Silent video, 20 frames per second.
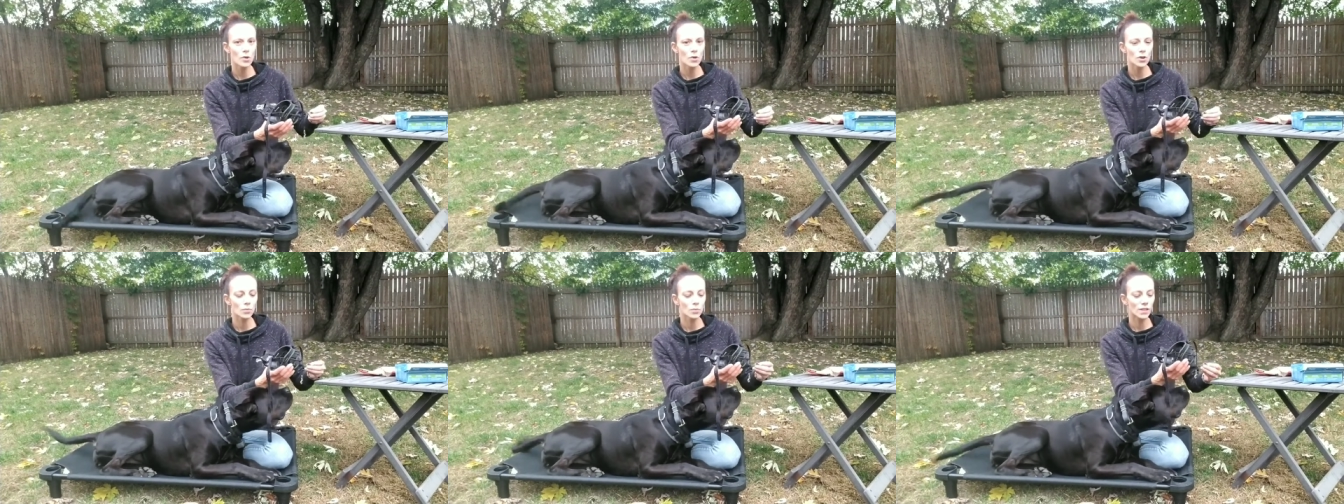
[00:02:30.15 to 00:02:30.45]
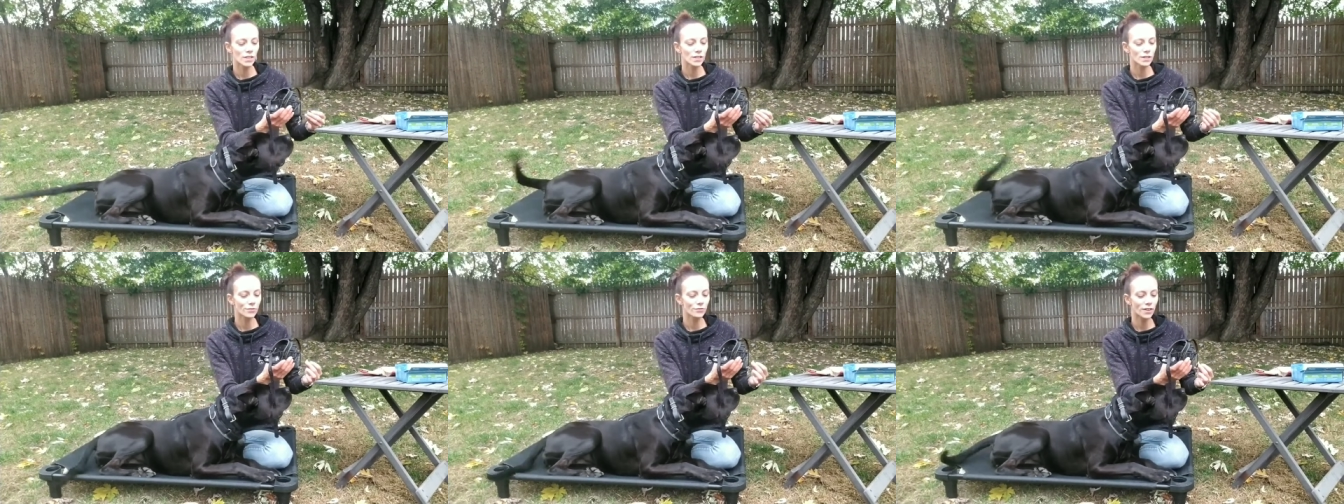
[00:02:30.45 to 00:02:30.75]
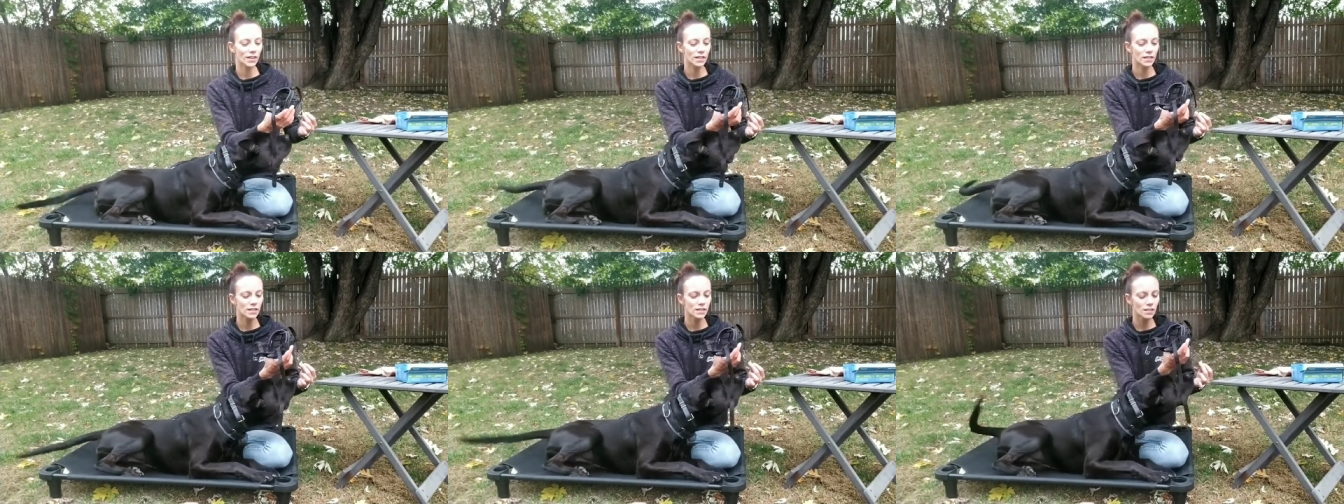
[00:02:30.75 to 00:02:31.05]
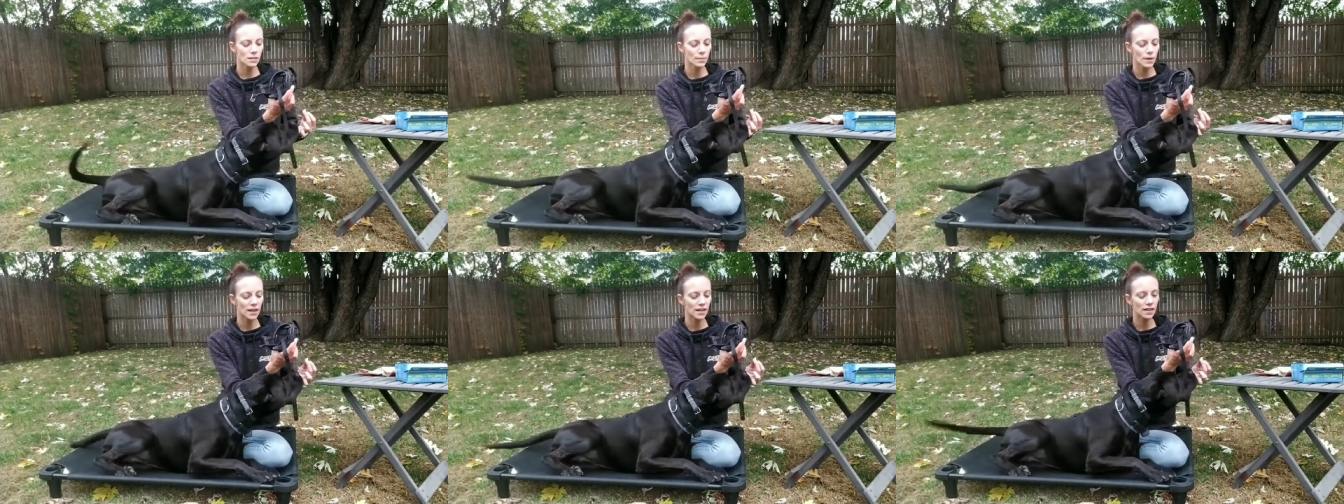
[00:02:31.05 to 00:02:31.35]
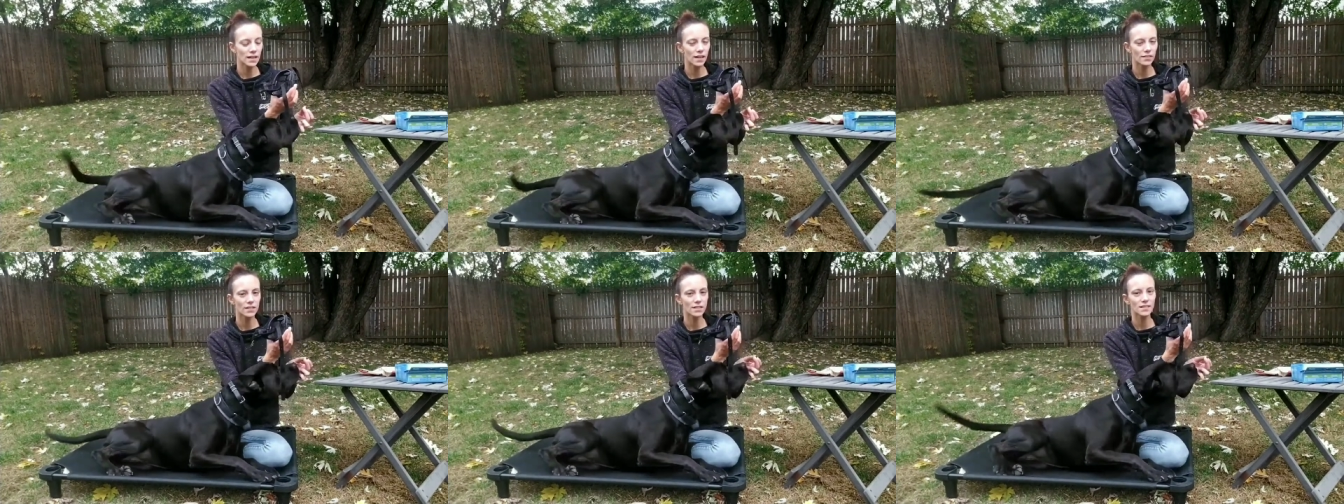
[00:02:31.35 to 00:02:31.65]
or with your fingers,
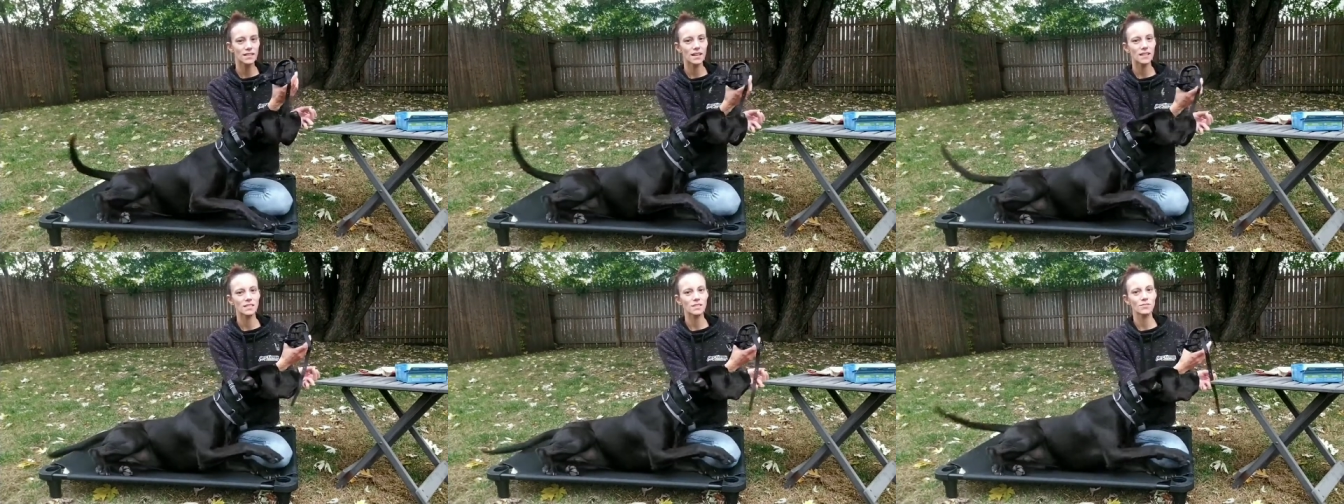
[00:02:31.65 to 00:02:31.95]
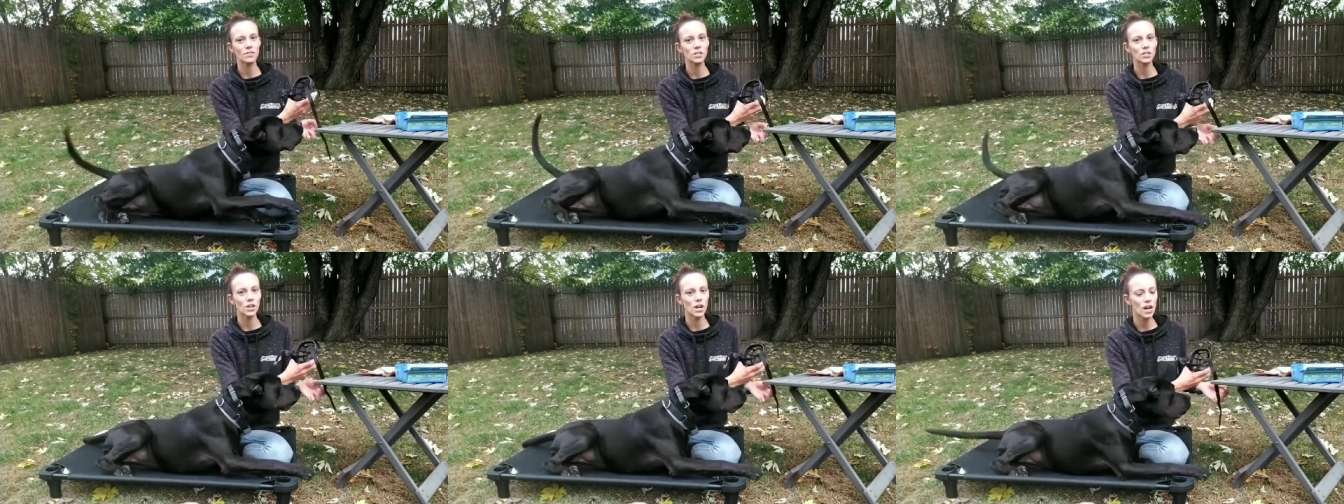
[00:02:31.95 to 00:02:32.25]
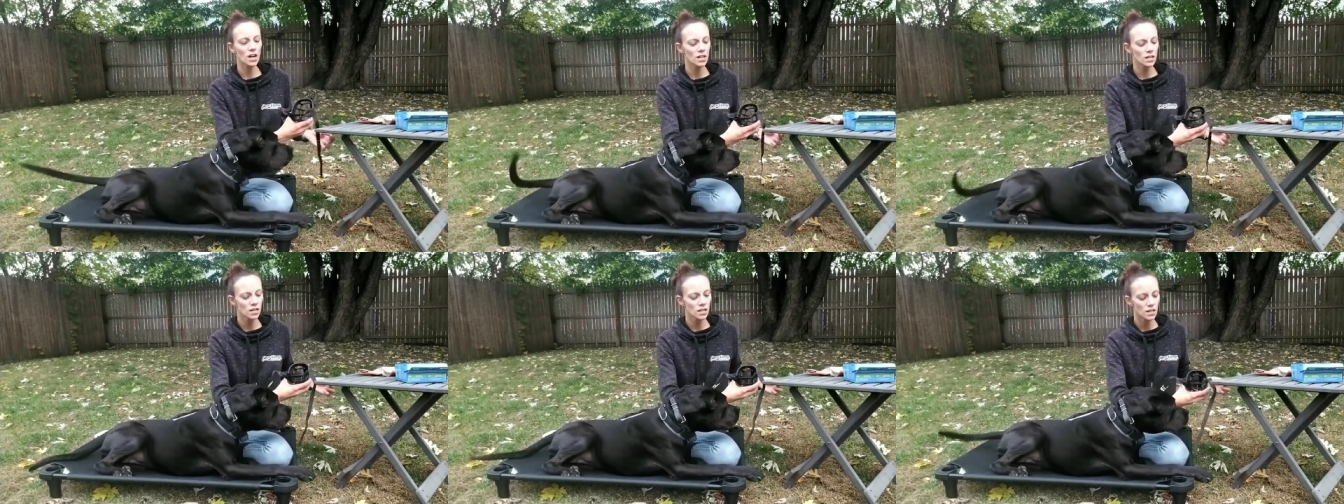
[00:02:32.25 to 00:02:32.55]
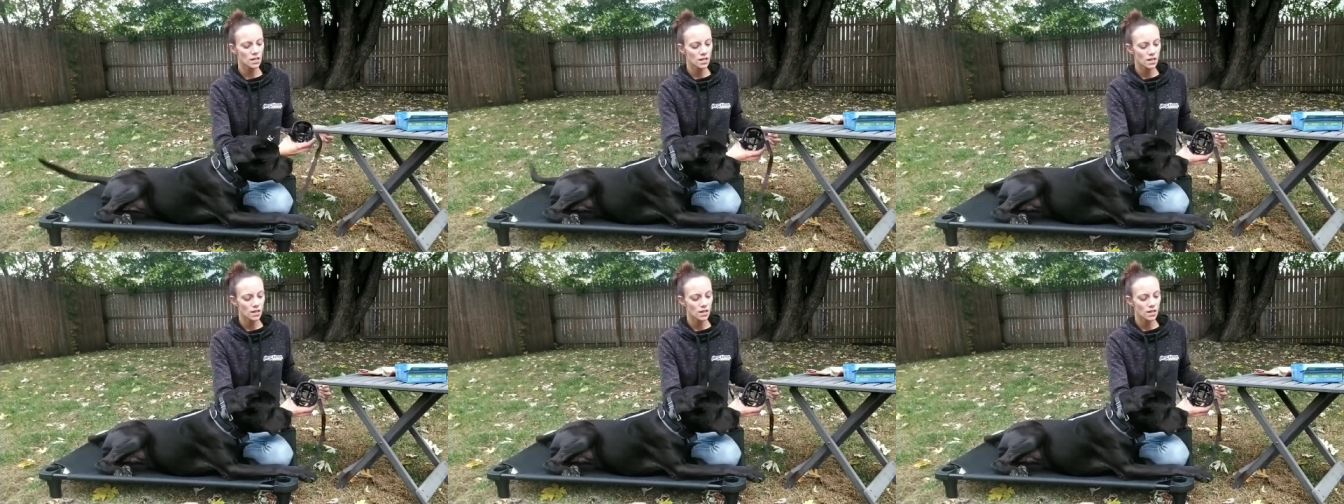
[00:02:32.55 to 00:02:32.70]
depending on the size of the dog.